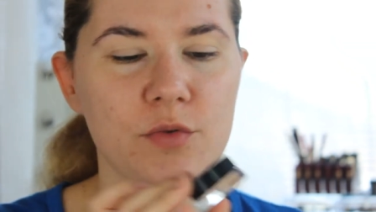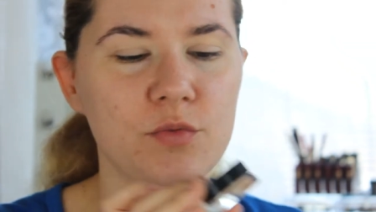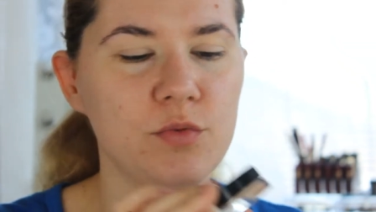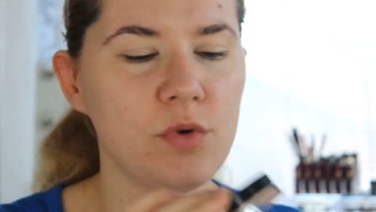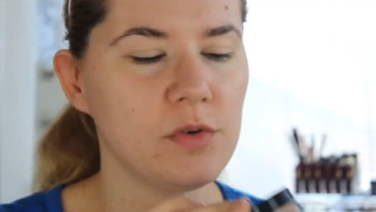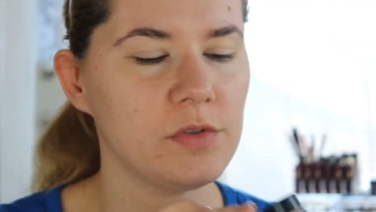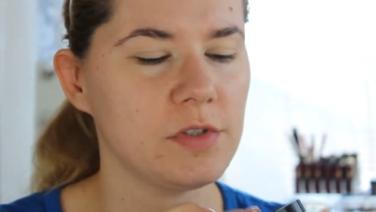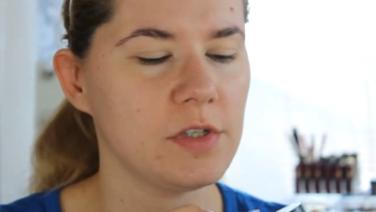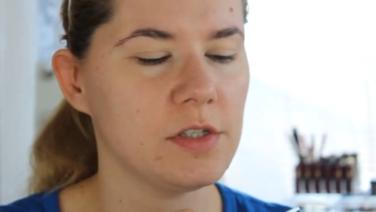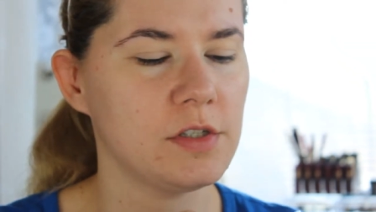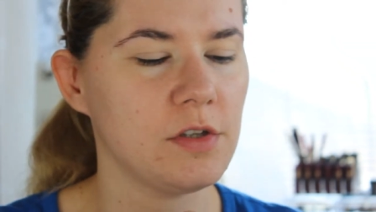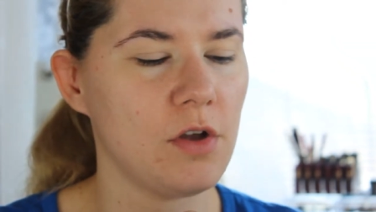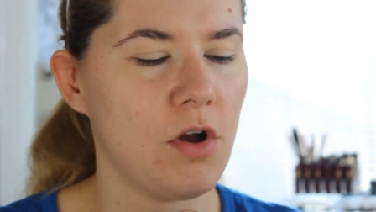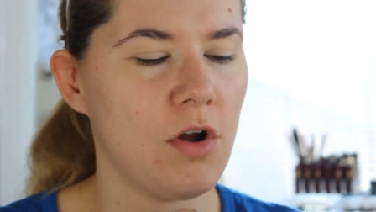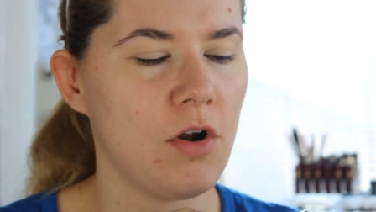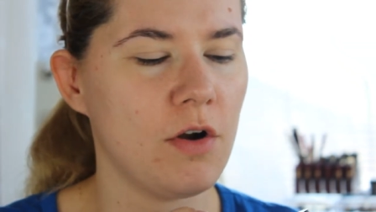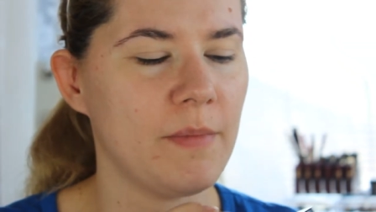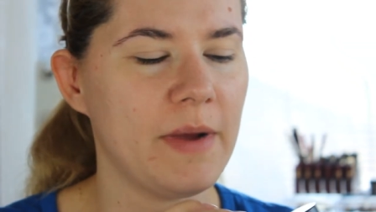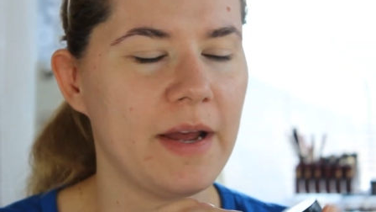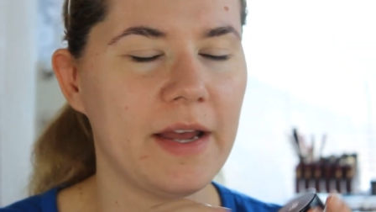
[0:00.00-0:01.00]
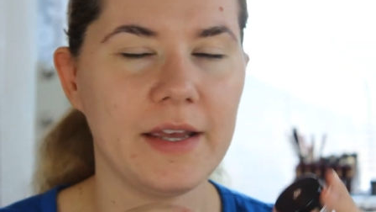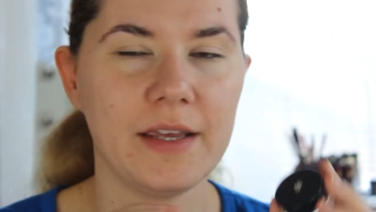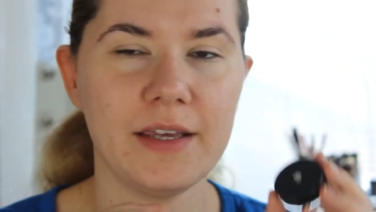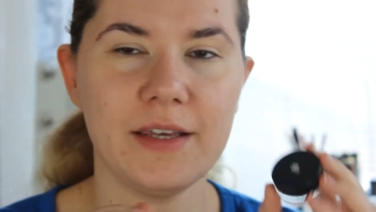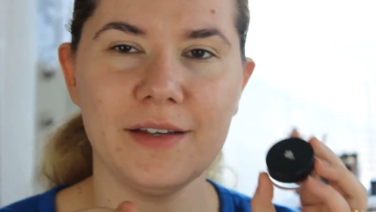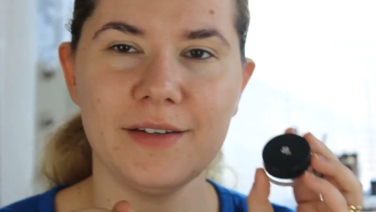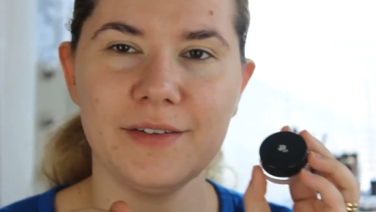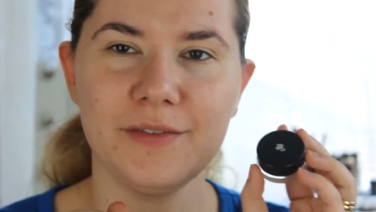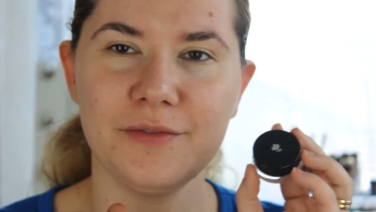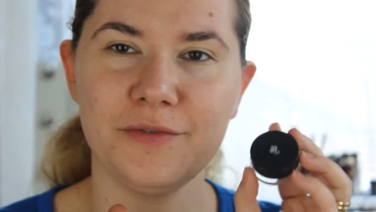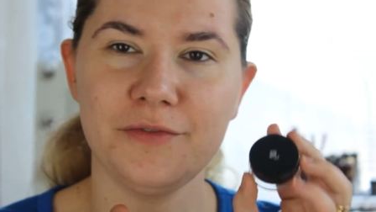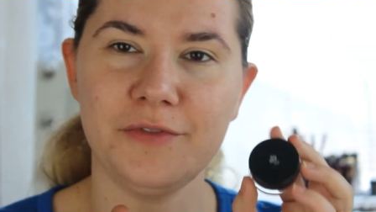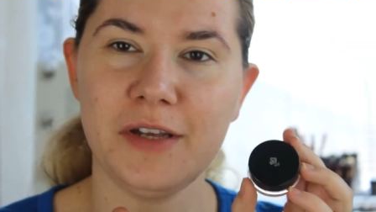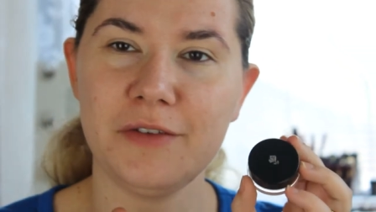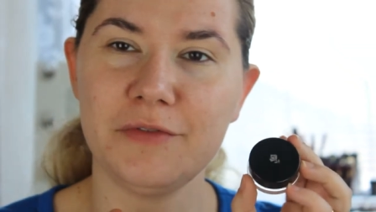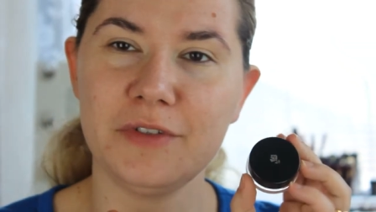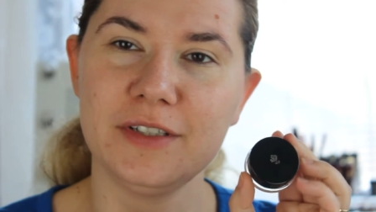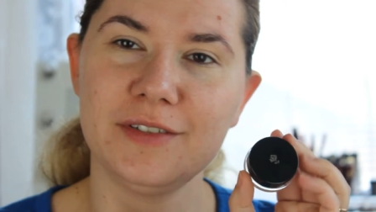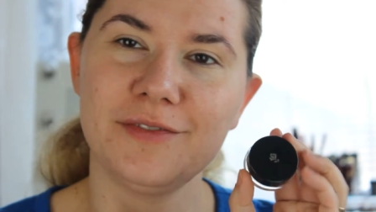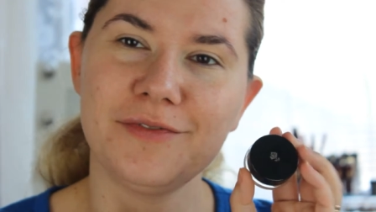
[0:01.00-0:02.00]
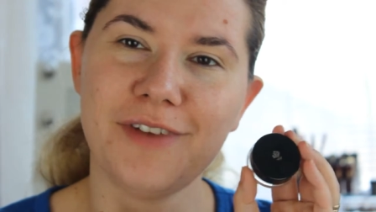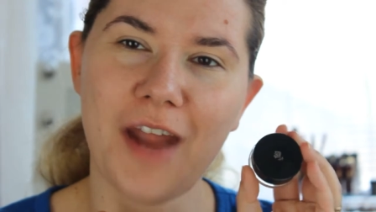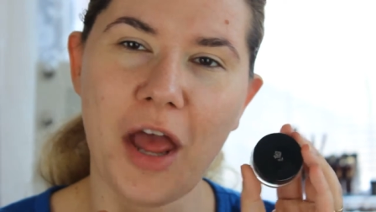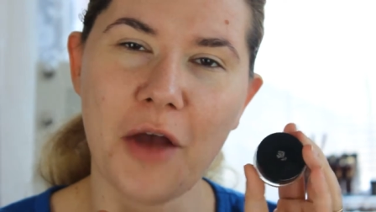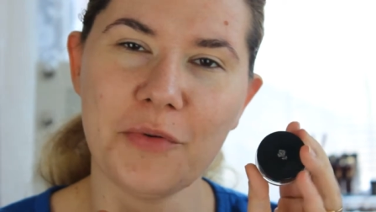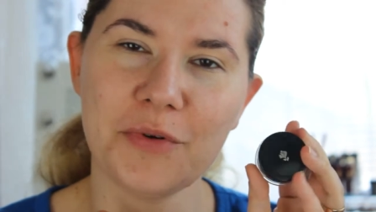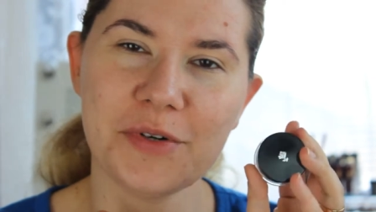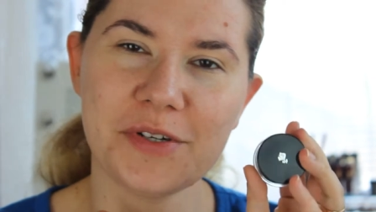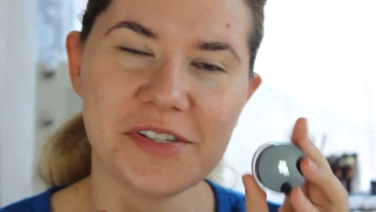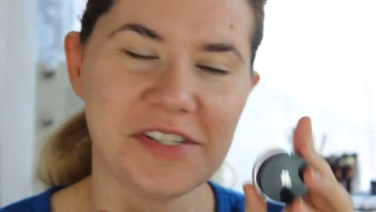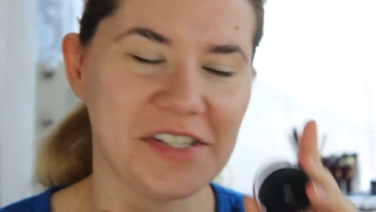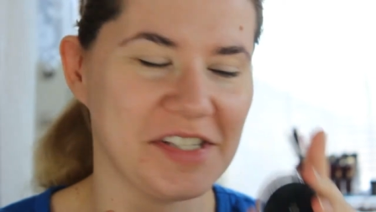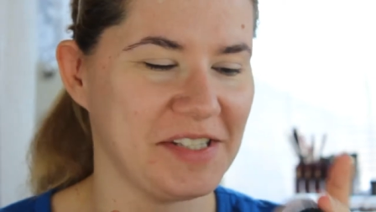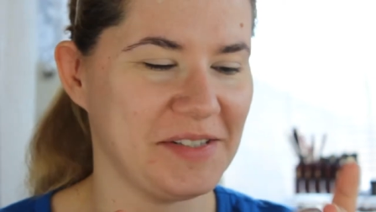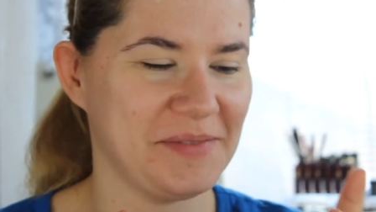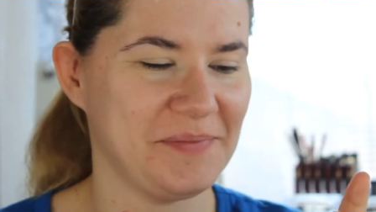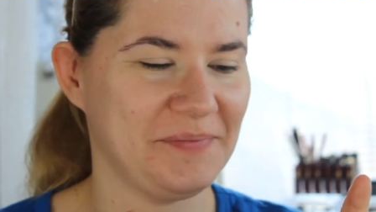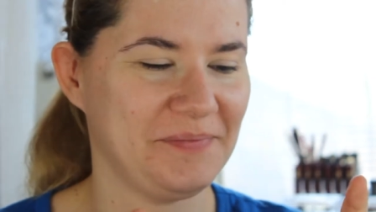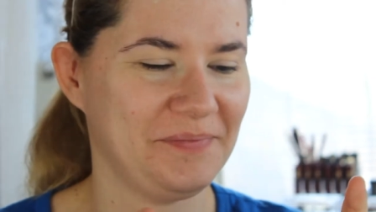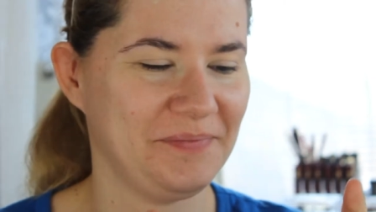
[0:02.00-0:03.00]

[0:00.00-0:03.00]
Roses are my favorite flowers.